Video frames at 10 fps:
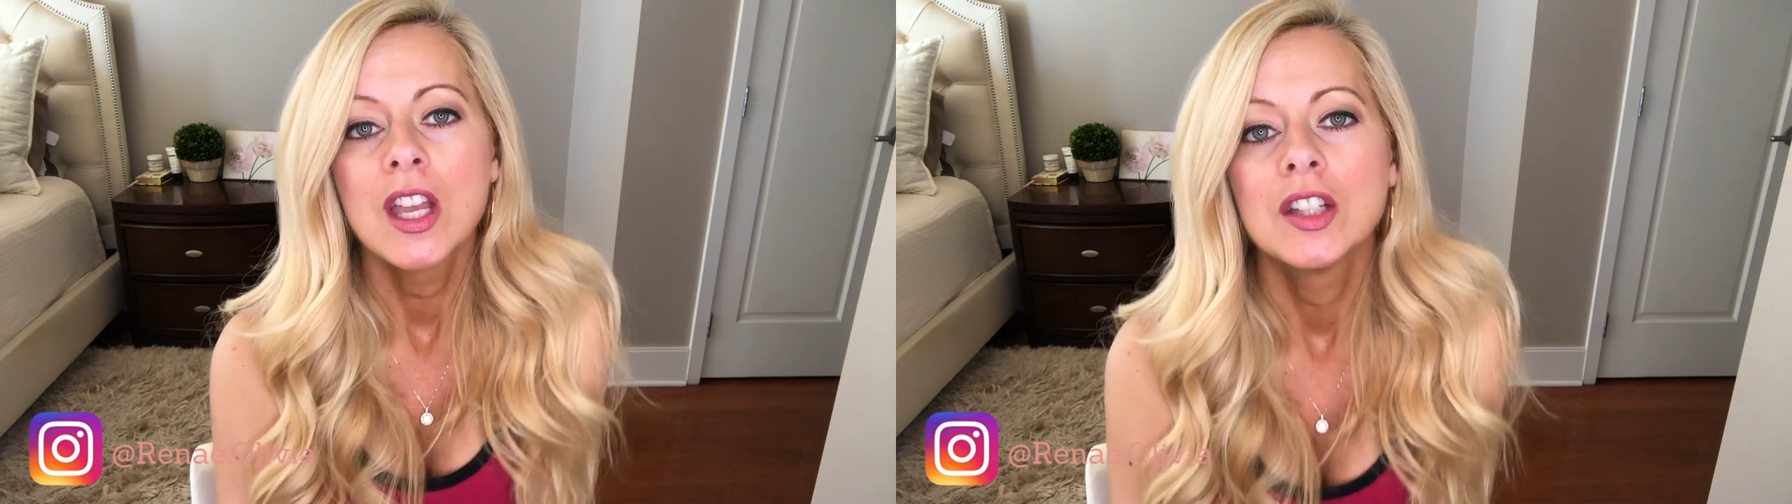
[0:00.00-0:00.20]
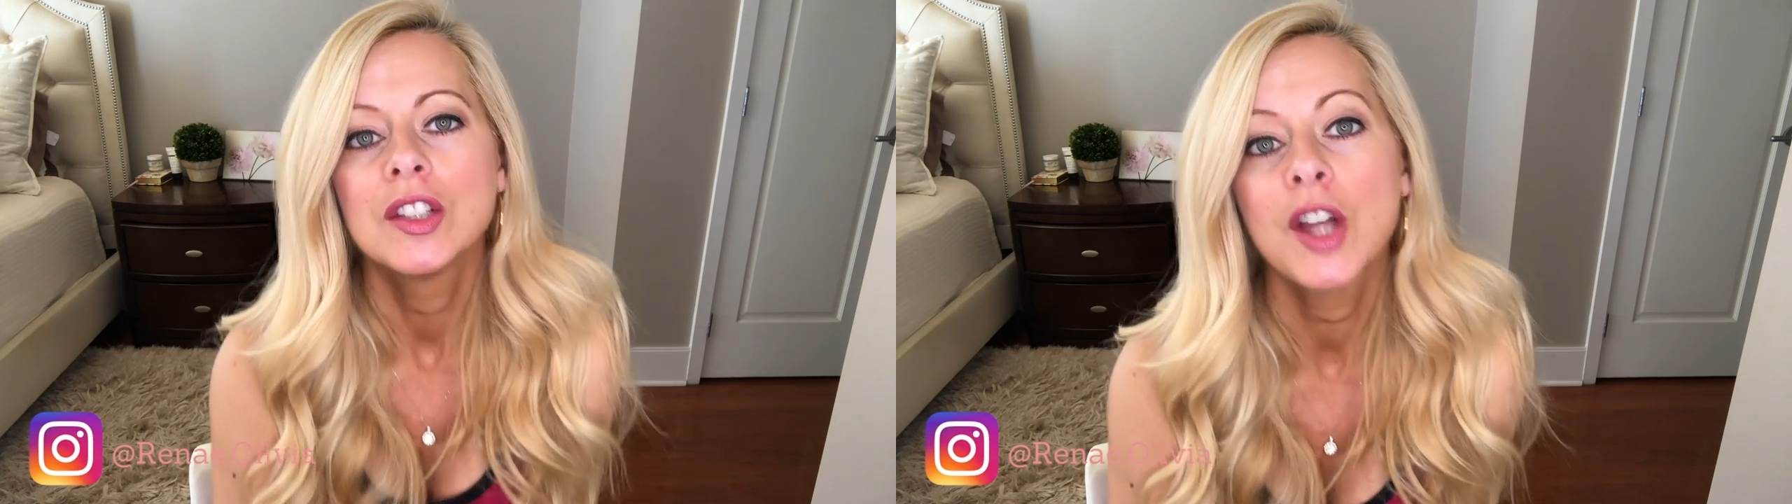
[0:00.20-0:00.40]

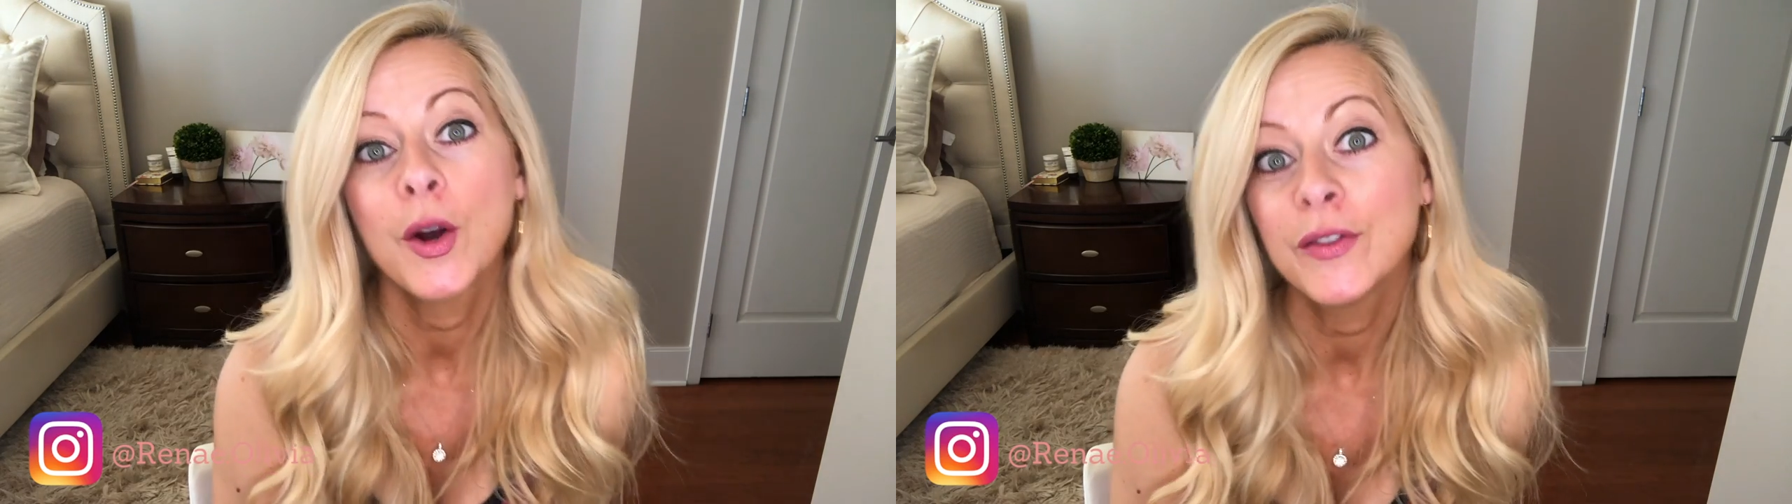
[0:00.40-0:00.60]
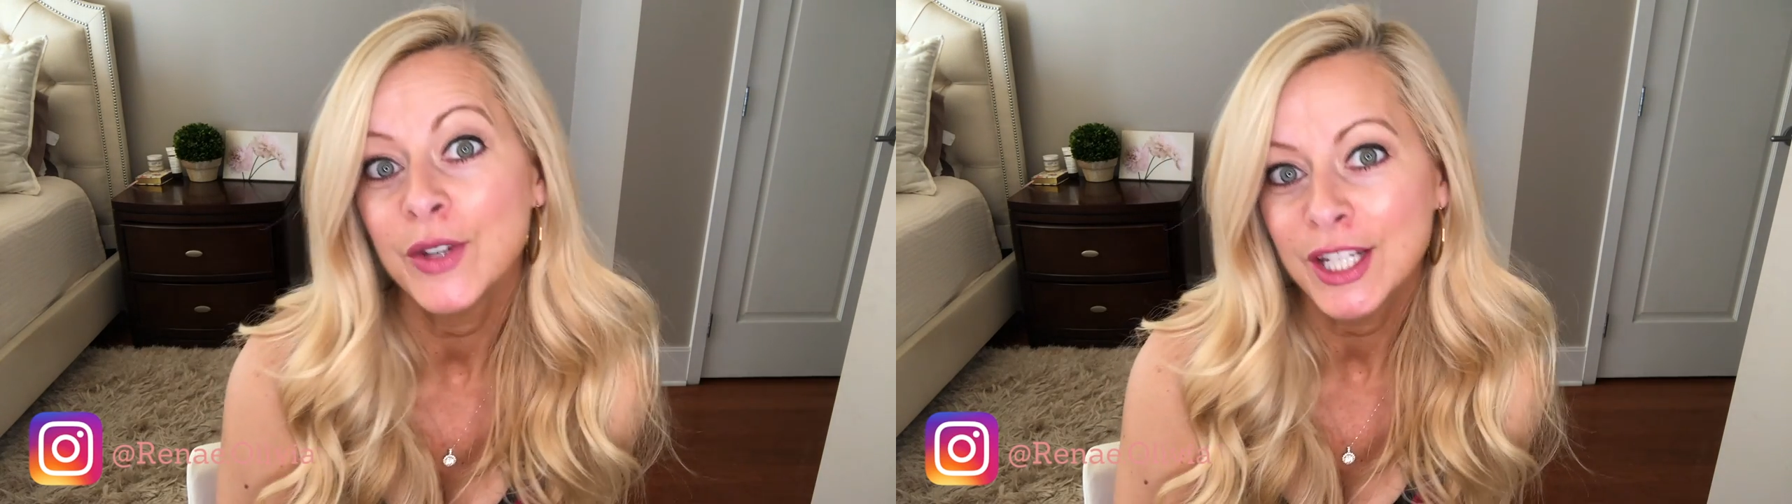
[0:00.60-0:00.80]
So
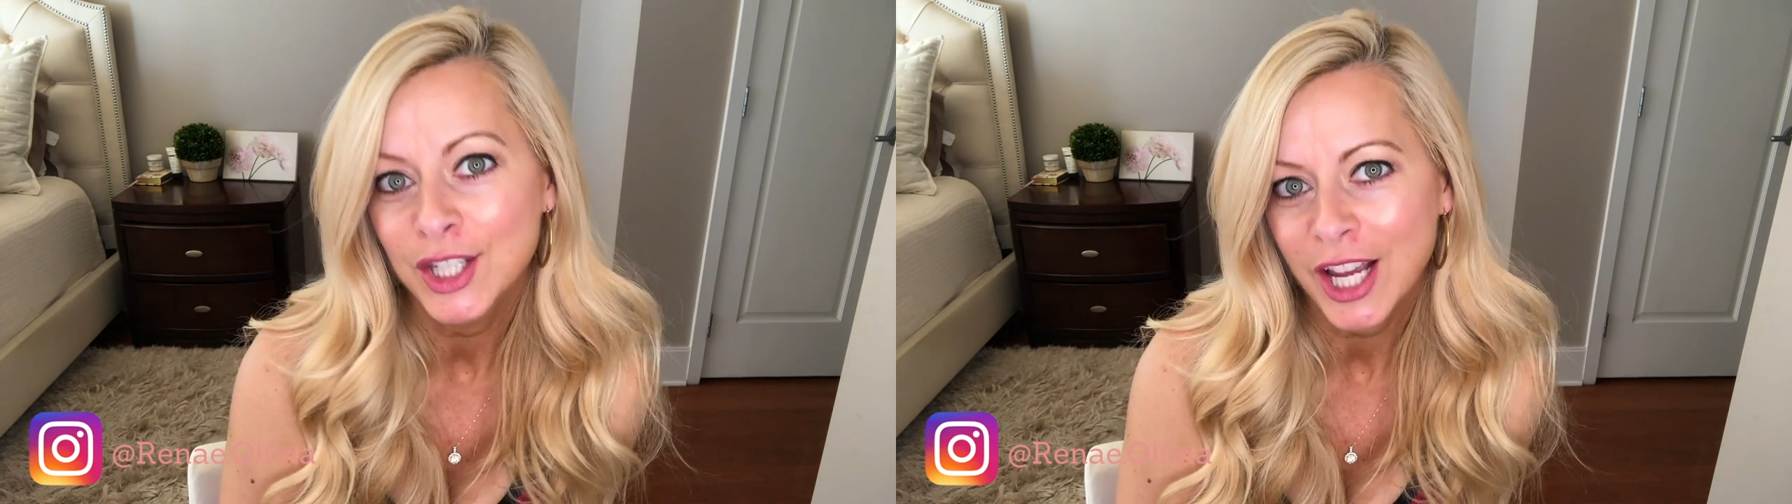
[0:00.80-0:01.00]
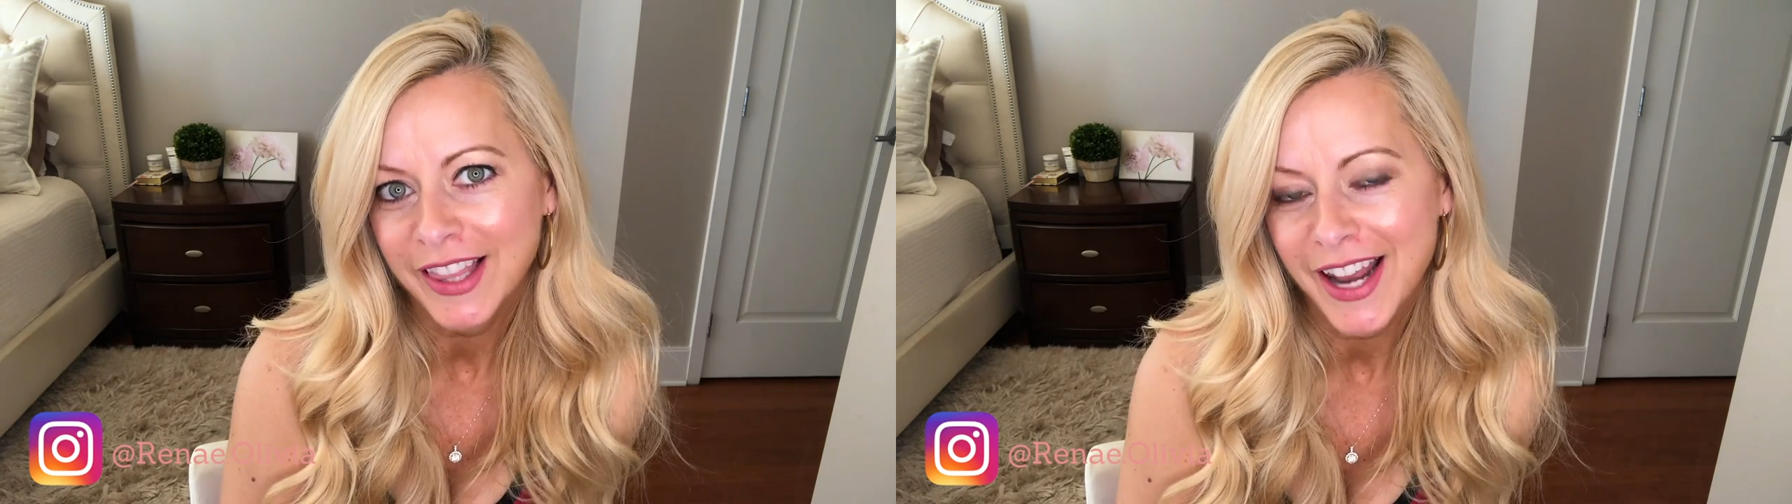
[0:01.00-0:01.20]
if you didn't
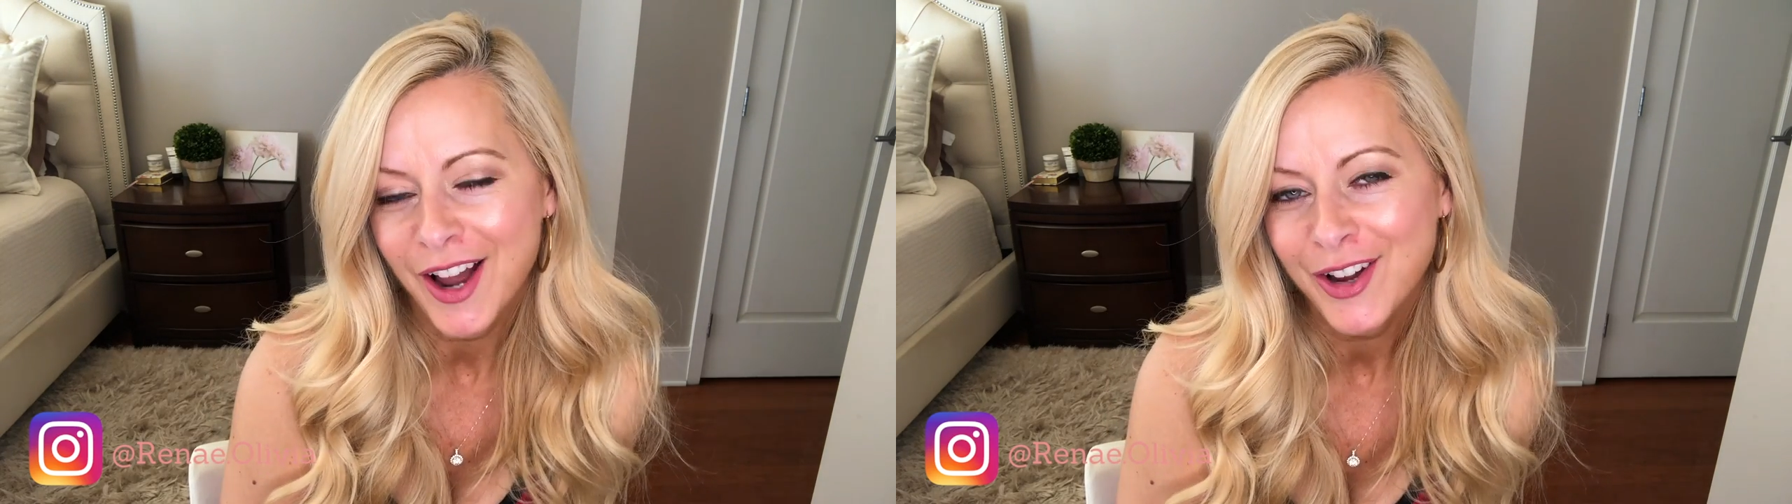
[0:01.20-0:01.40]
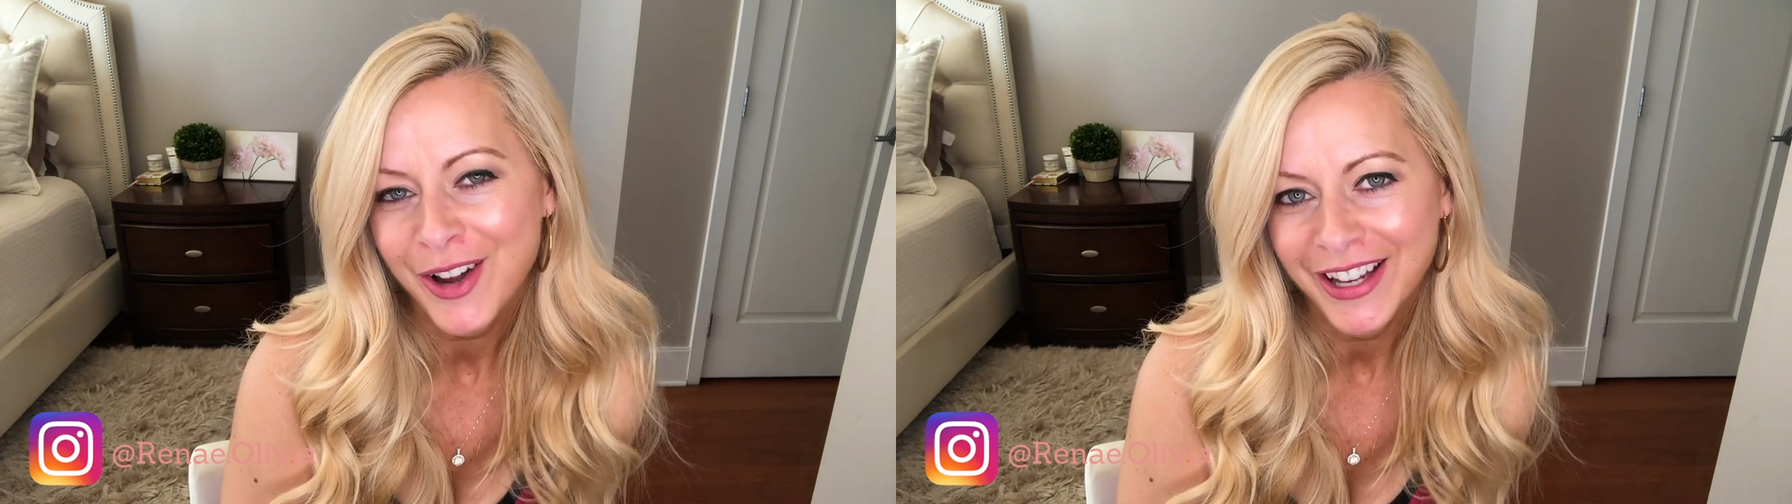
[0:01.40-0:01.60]
check that
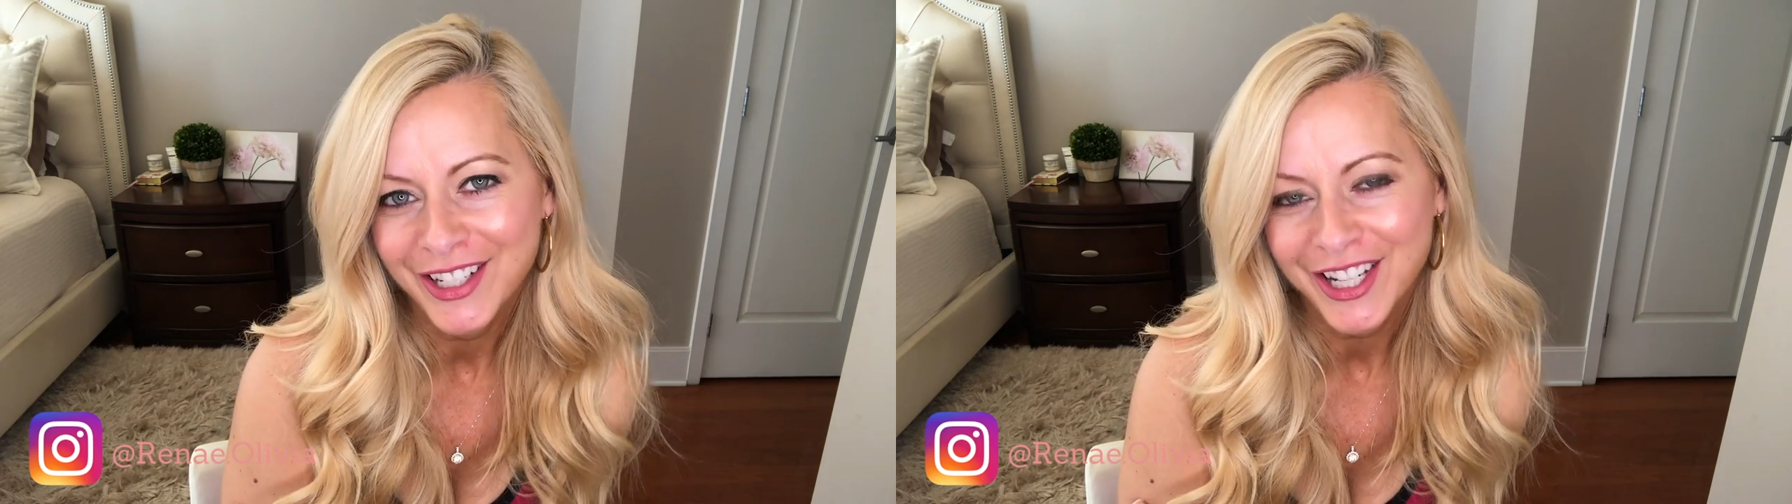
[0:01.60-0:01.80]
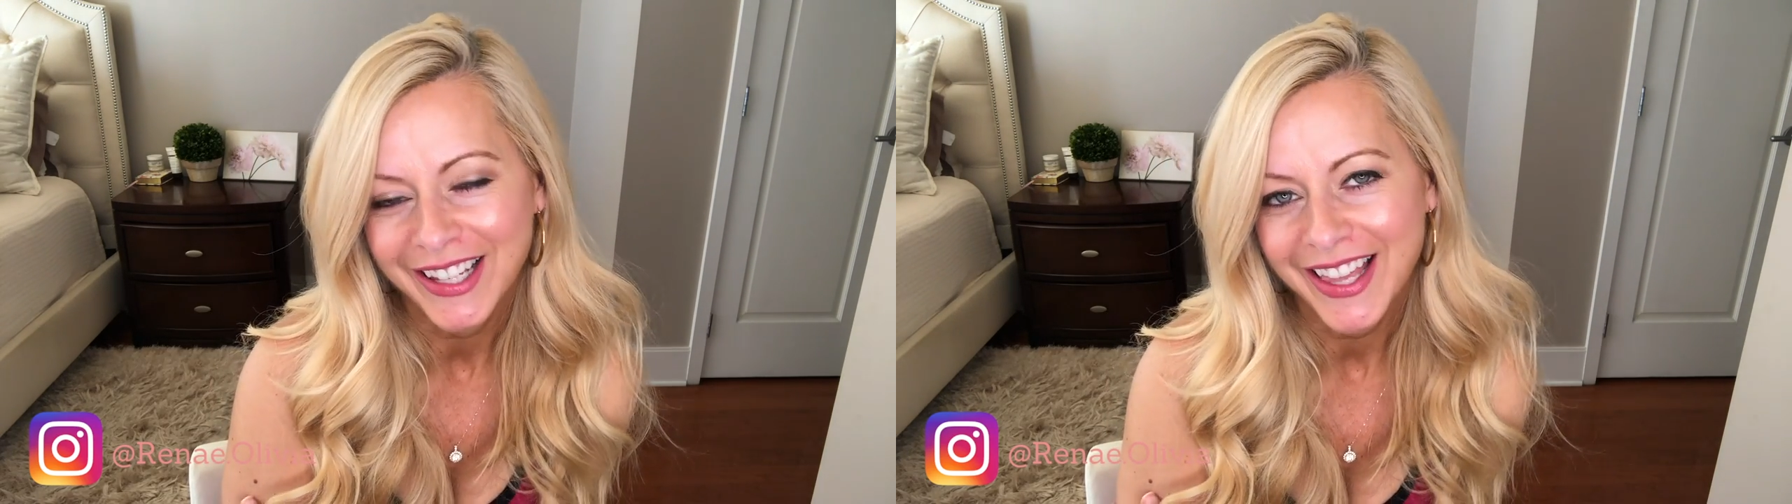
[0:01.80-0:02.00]
out, go ahead
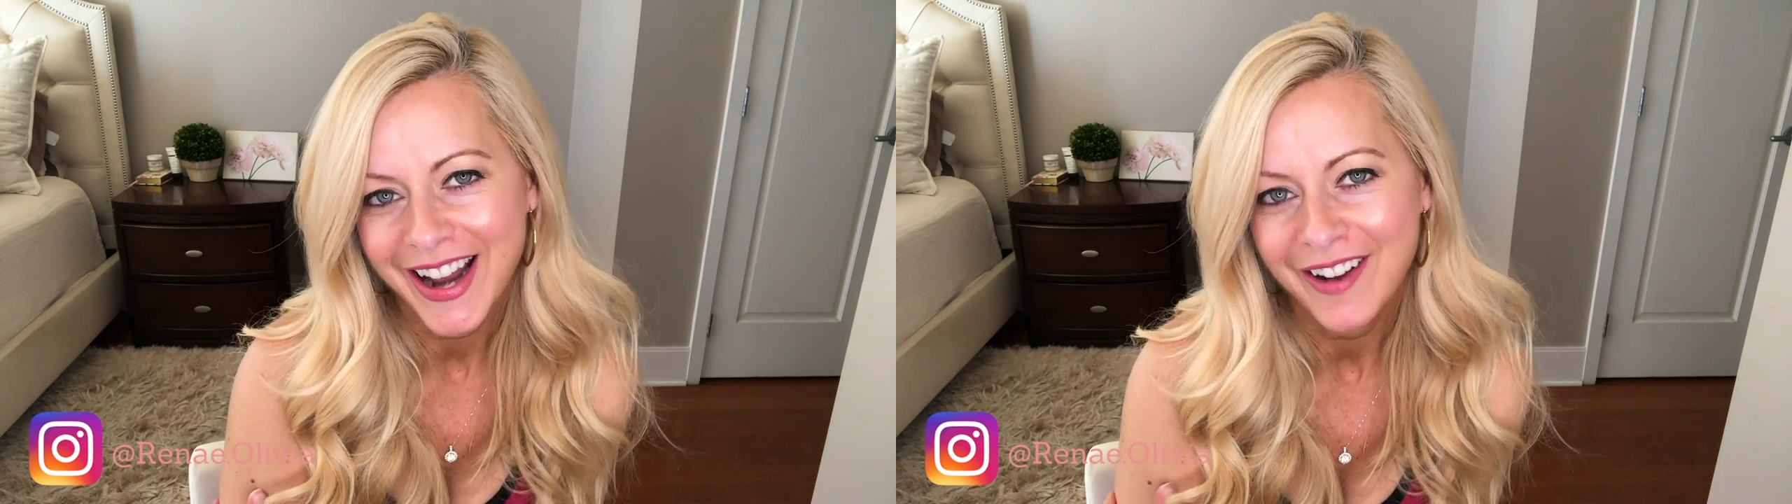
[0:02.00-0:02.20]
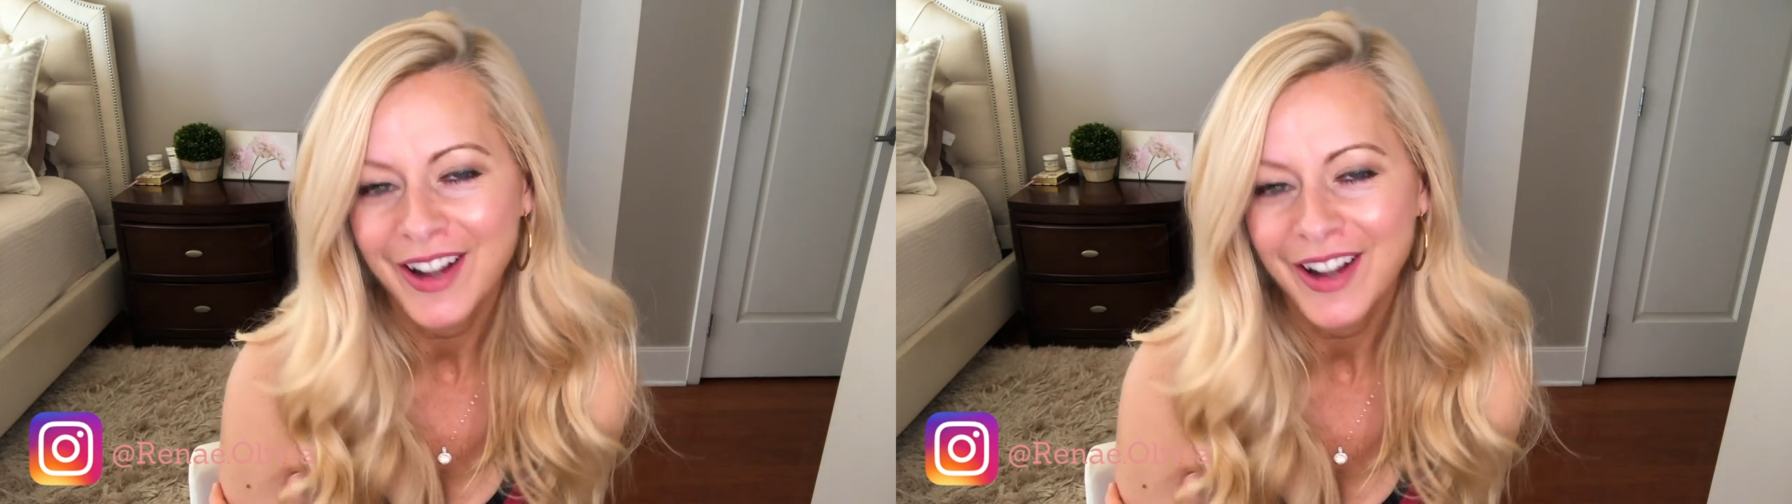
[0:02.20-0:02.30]
and check that out.